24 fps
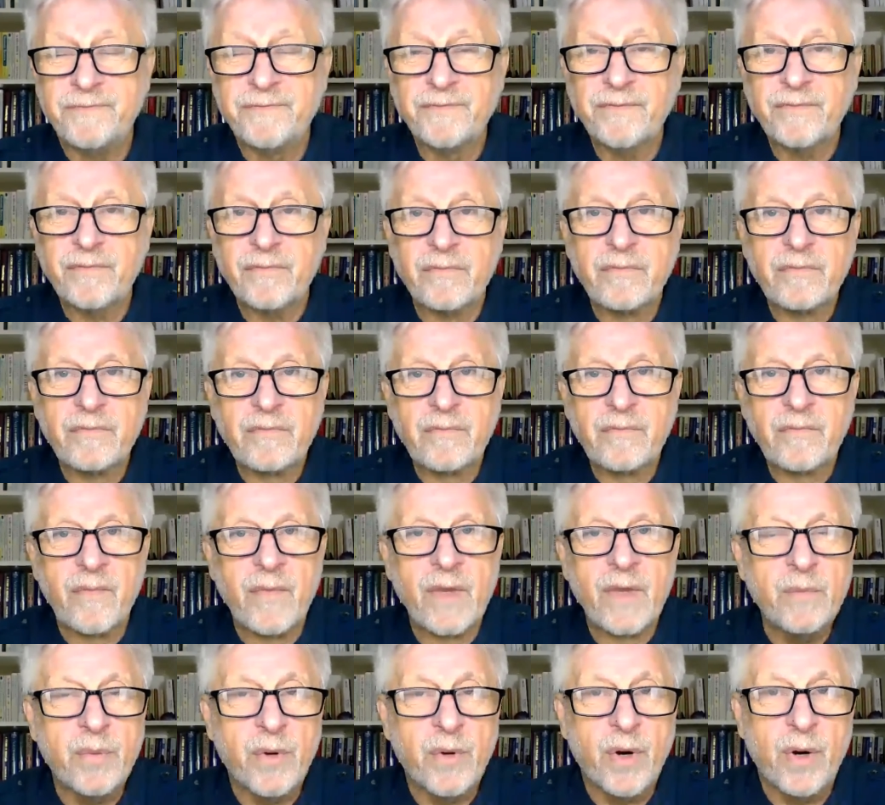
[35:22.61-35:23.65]
The most
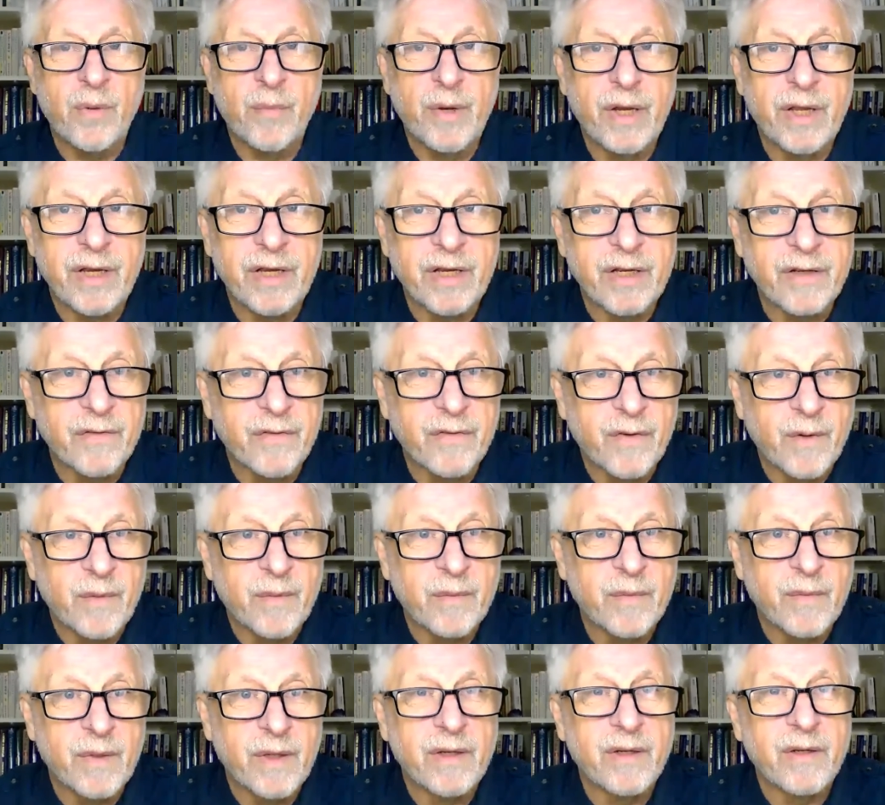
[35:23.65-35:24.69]
popular ones
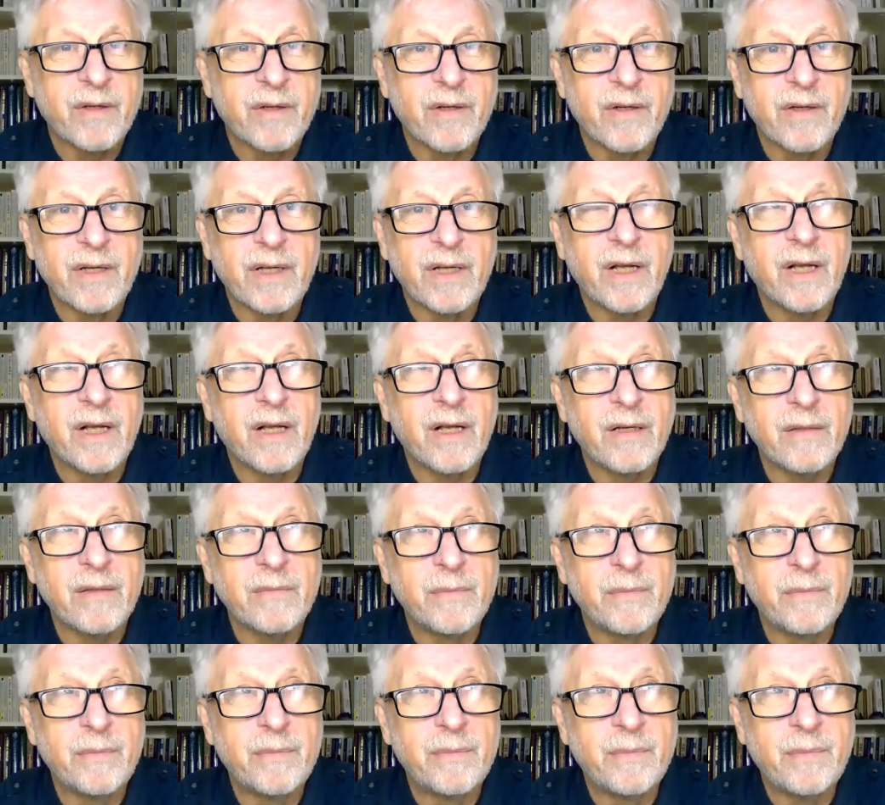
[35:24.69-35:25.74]
are
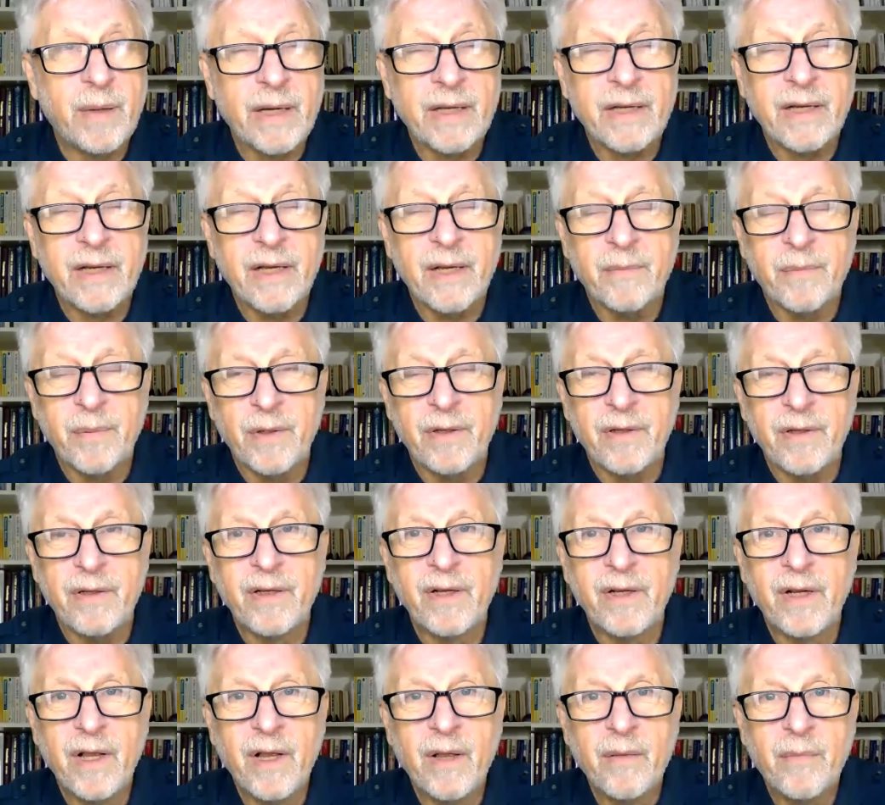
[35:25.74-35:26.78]
bromelain
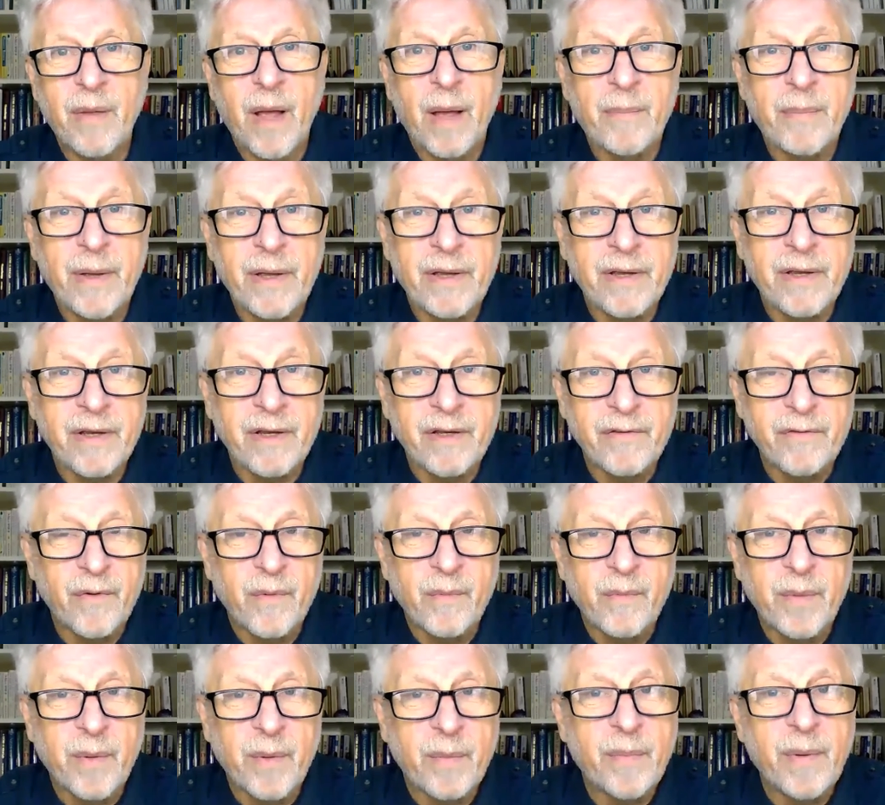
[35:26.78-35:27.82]
from uh,
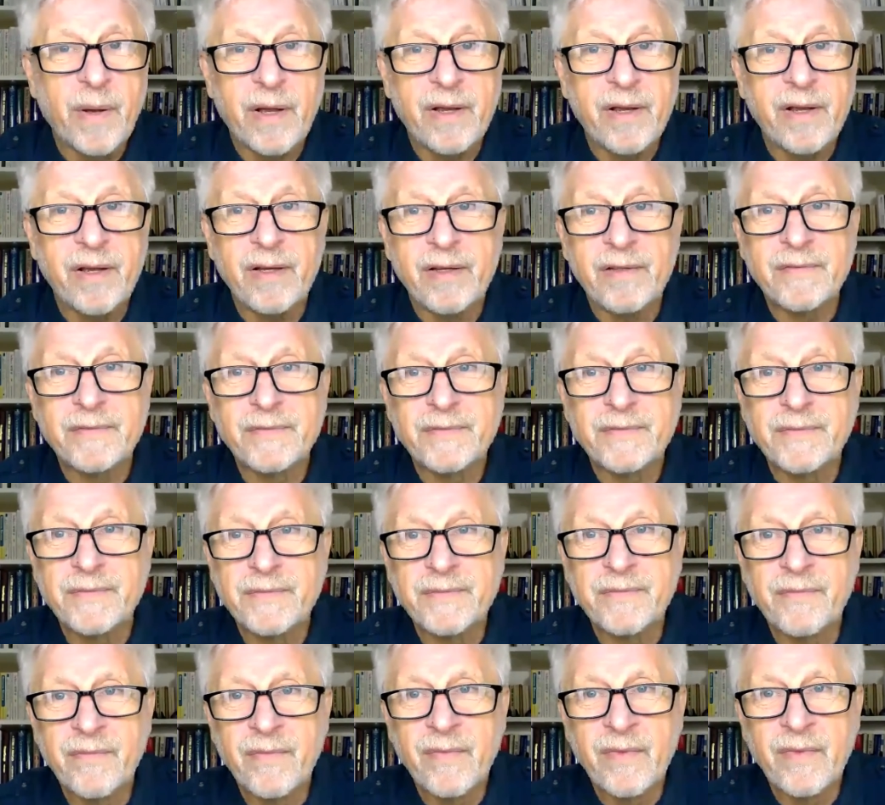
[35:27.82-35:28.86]
pineapple,
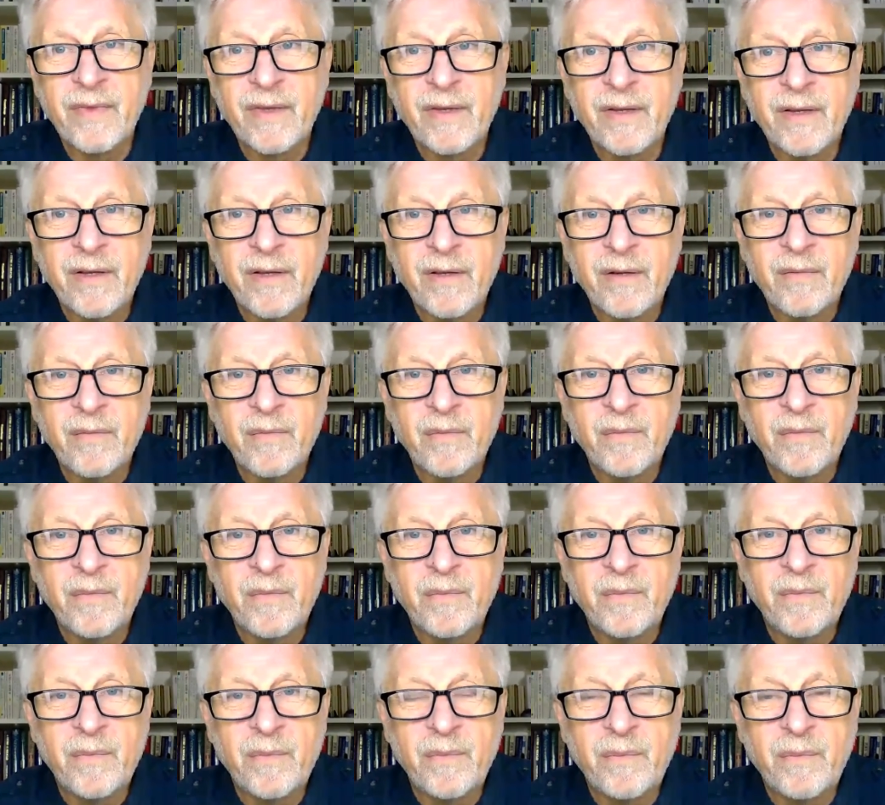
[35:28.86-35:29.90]
papain from
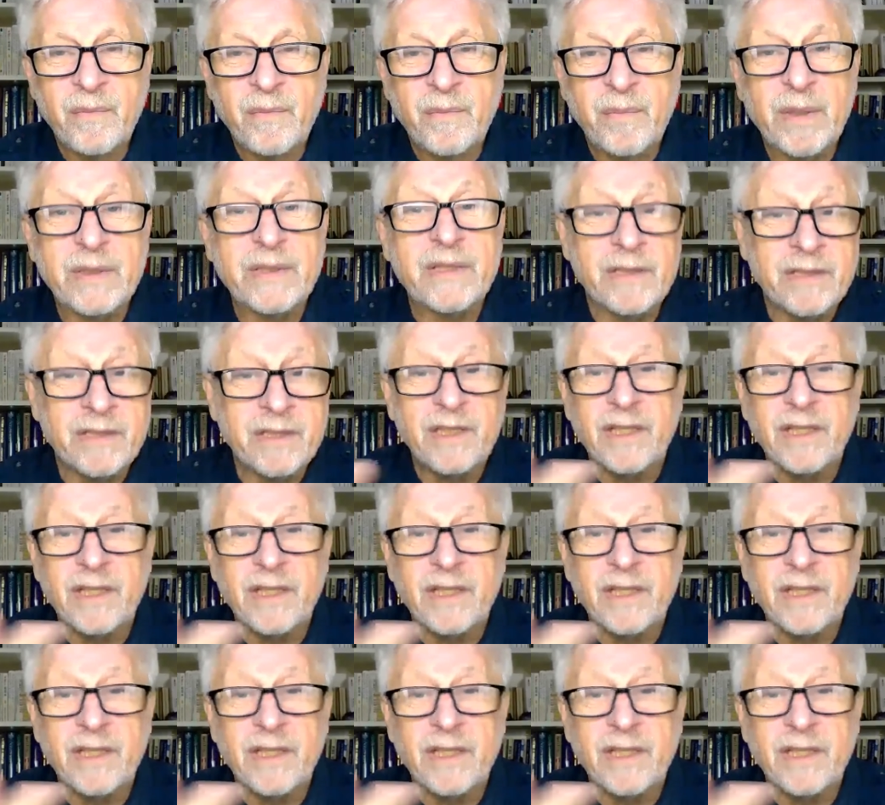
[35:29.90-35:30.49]
papaya,